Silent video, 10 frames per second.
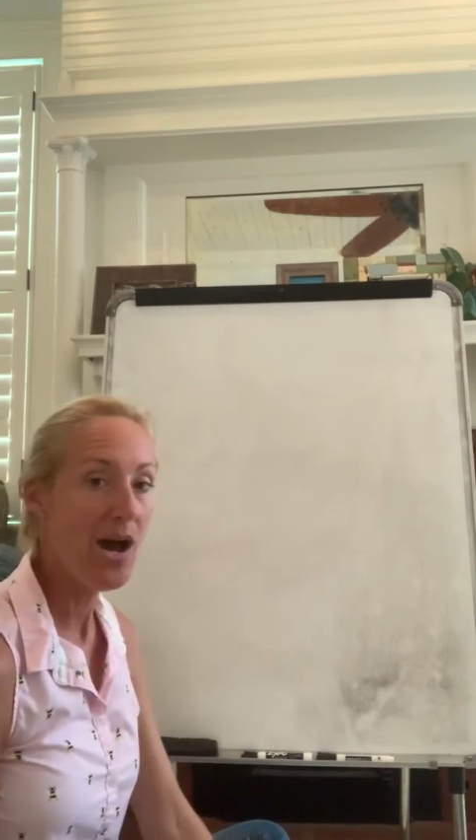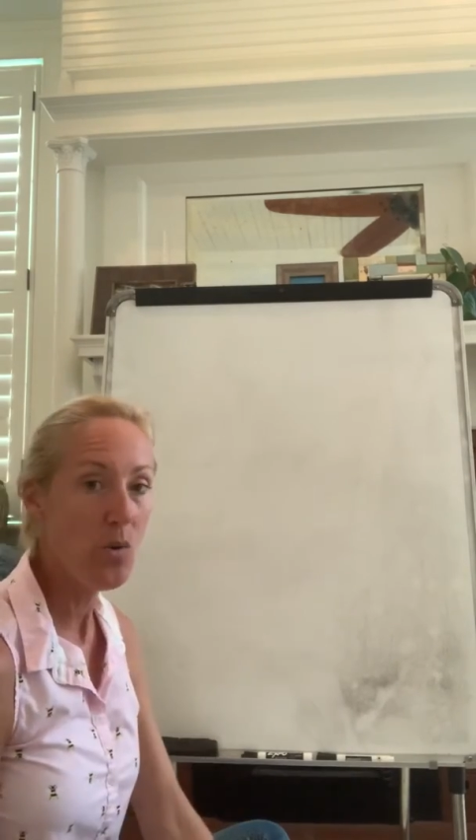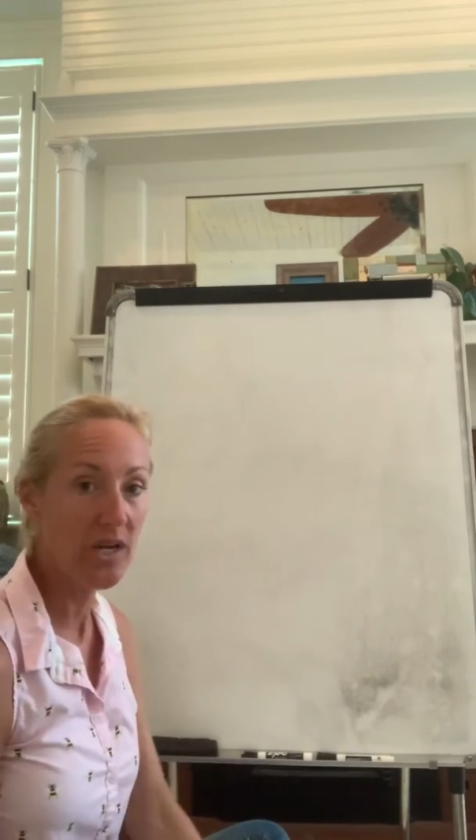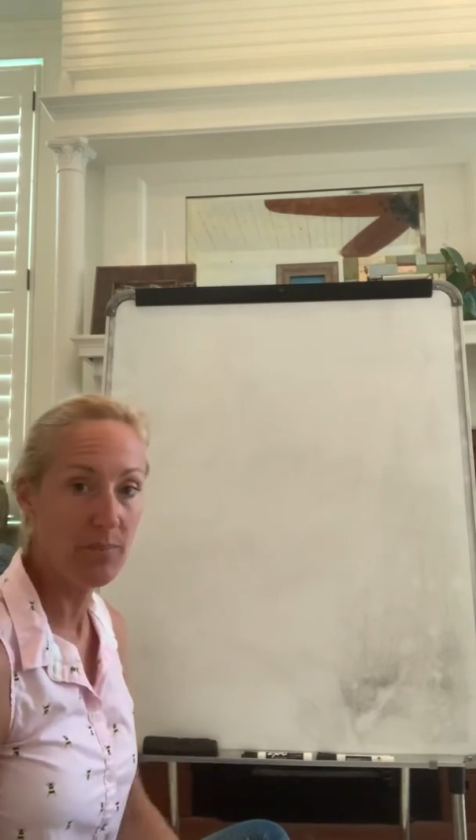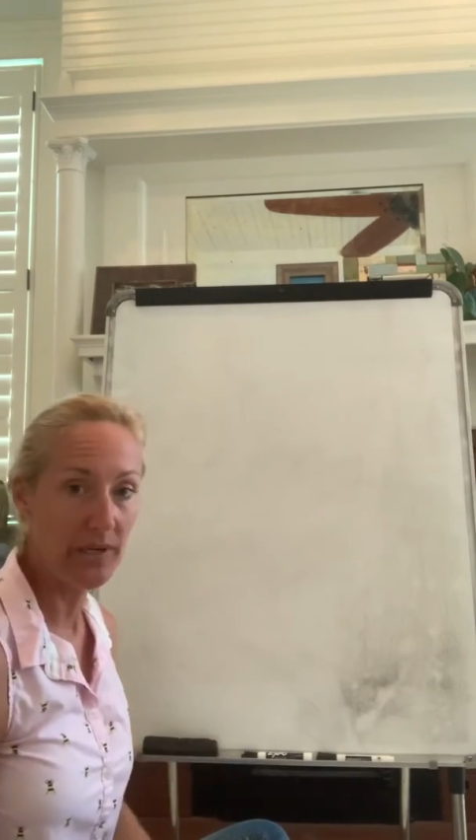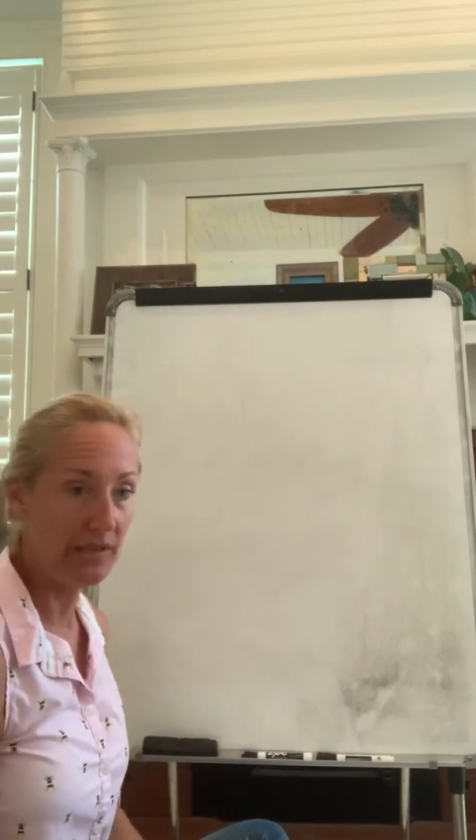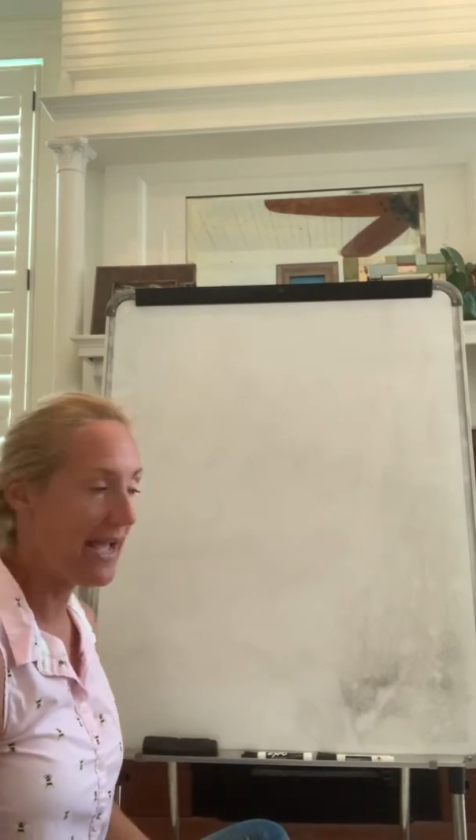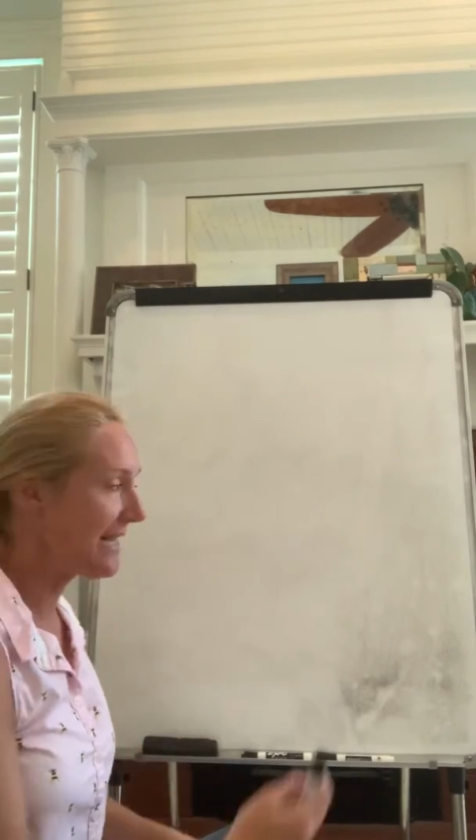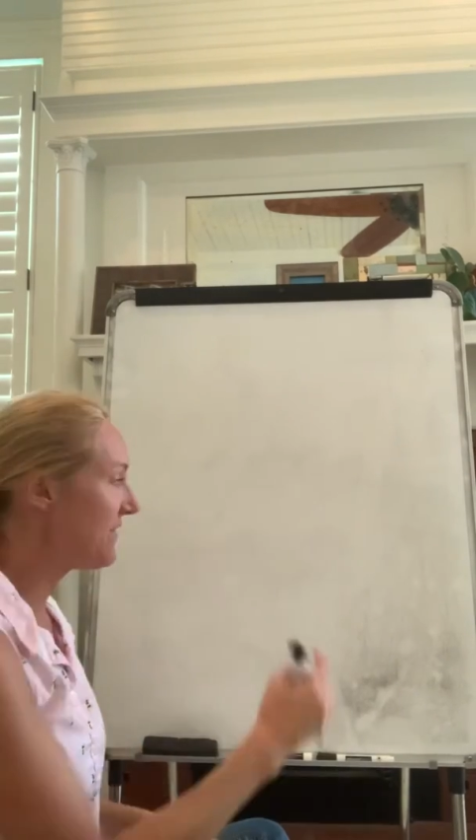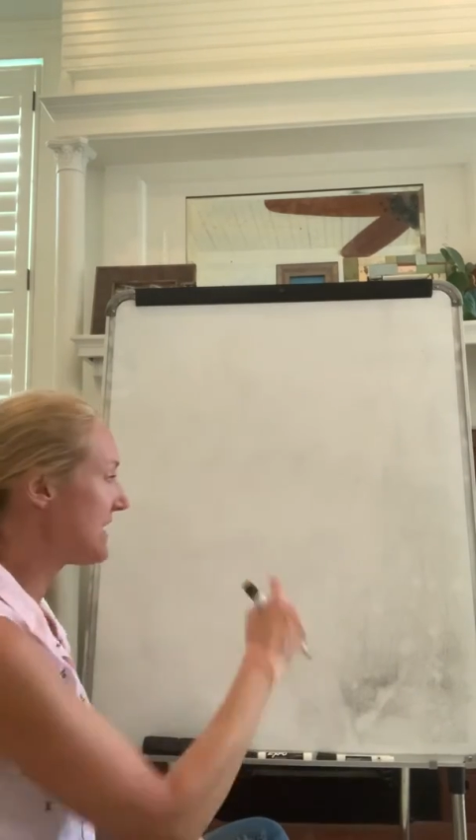we're going to put a
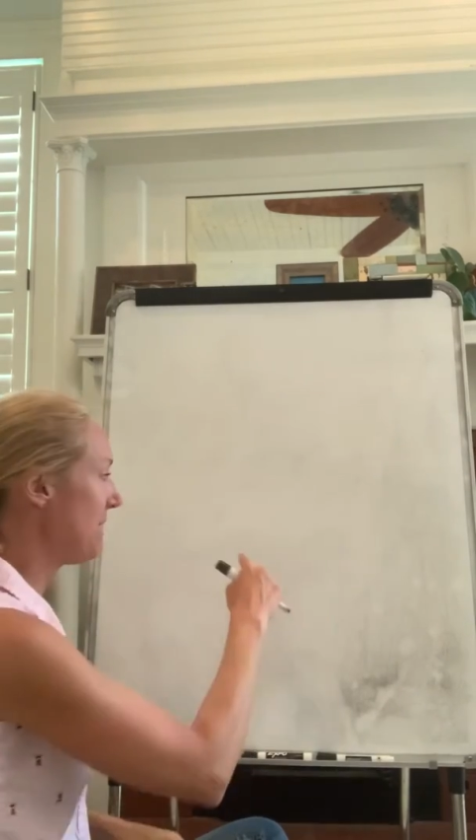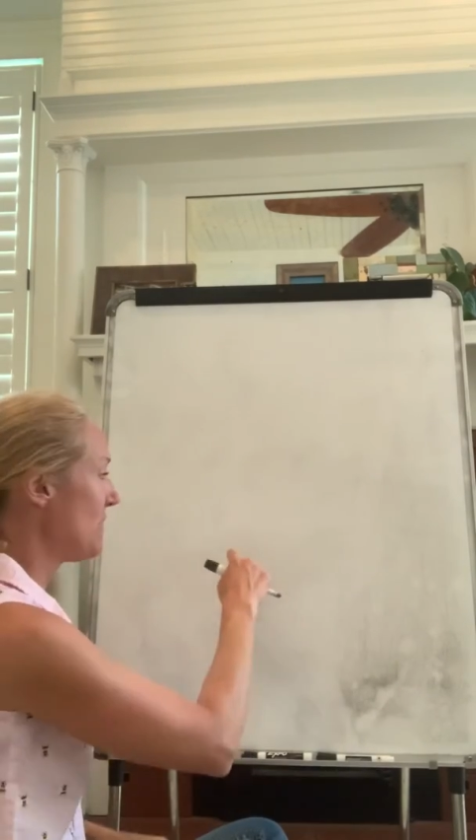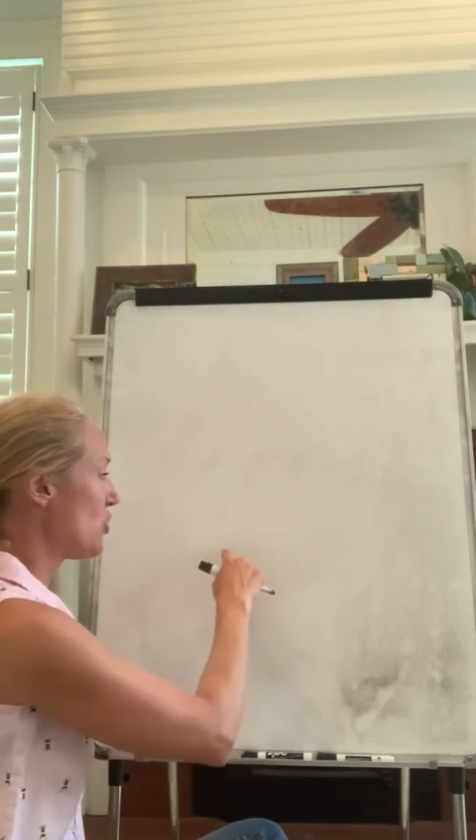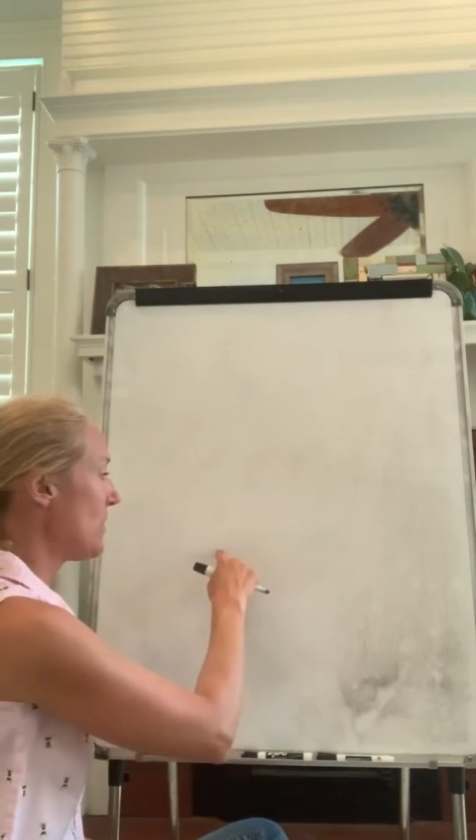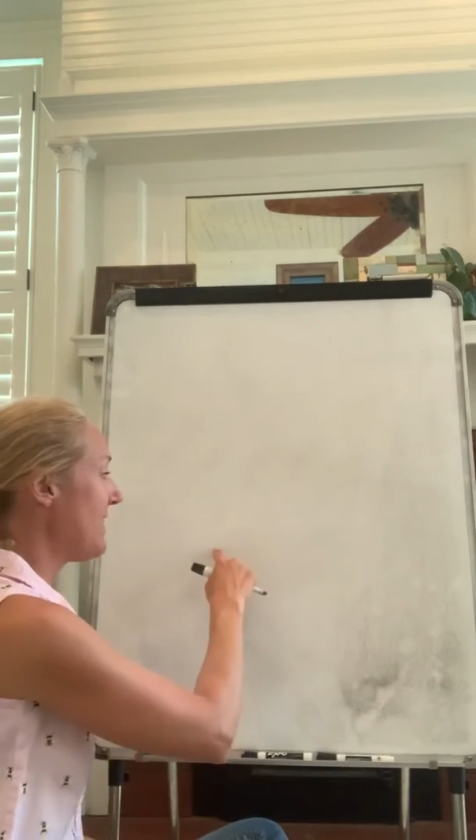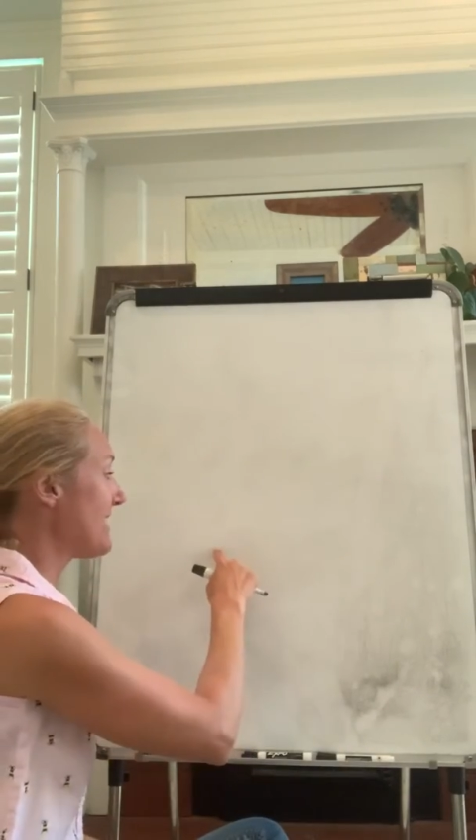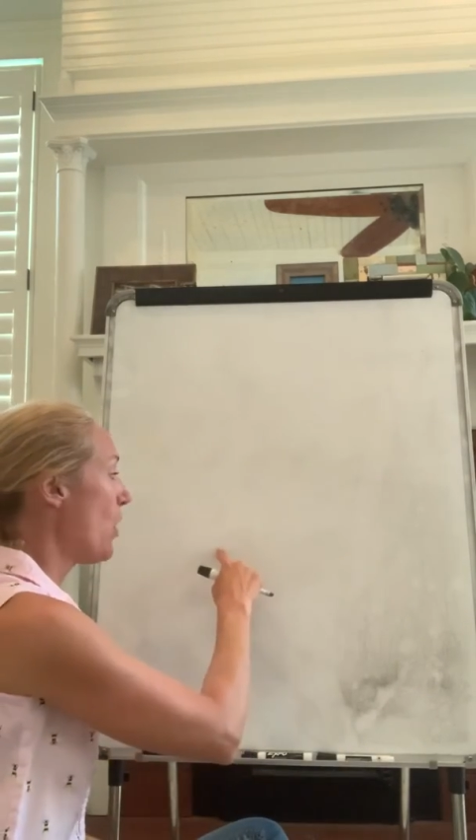line of symmetry that's